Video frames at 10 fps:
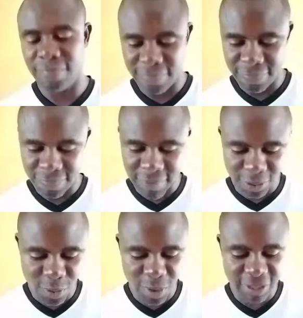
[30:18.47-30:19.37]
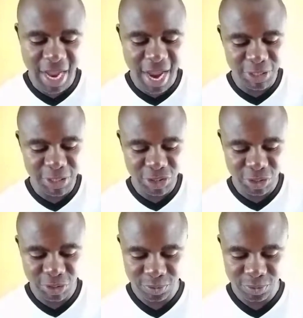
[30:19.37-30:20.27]
MacFlecknoe was Irish,
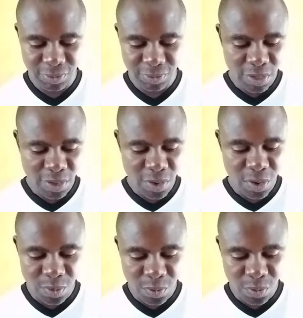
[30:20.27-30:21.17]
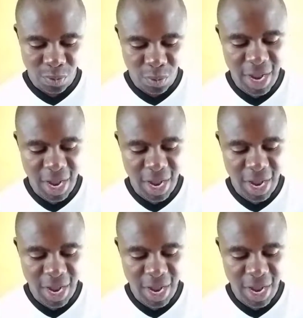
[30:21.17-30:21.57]
where